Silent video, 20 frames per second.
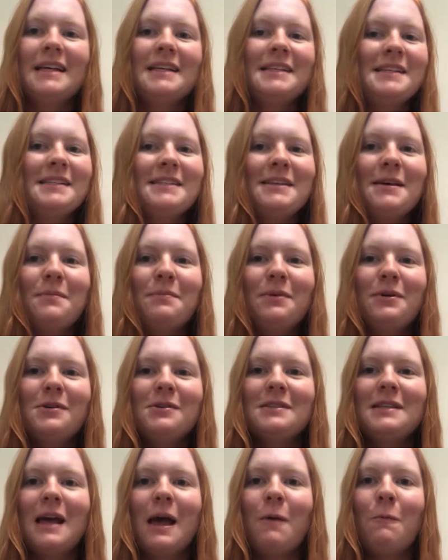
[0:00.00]
Sup
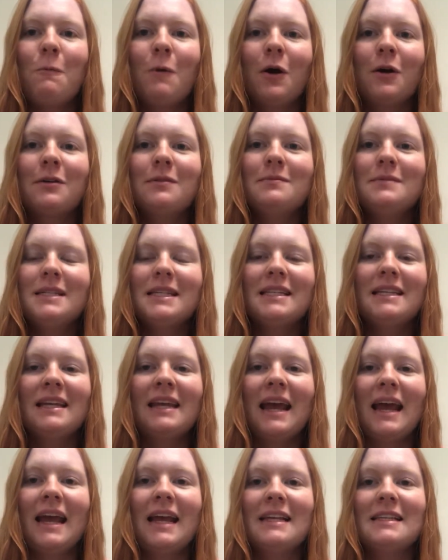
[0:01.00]
boos, and welcome to
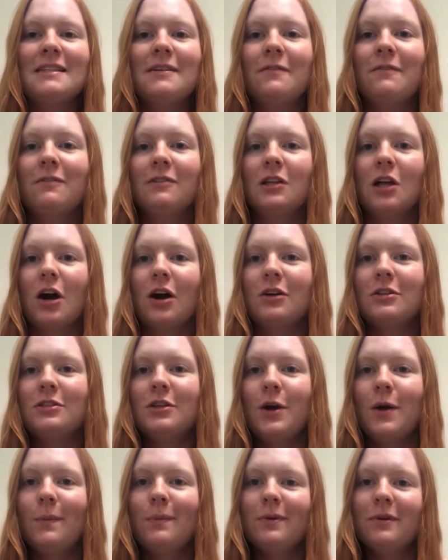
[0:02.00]
today's
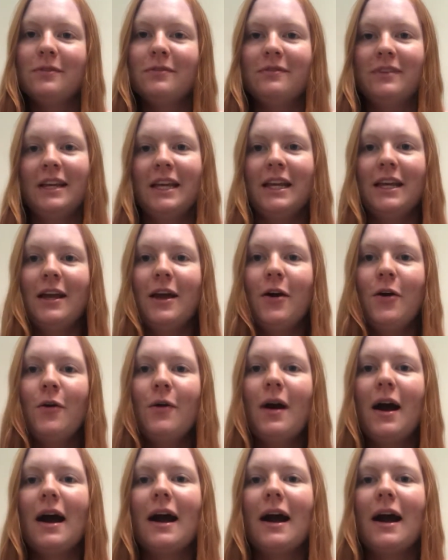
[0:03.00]
Vlogtober video.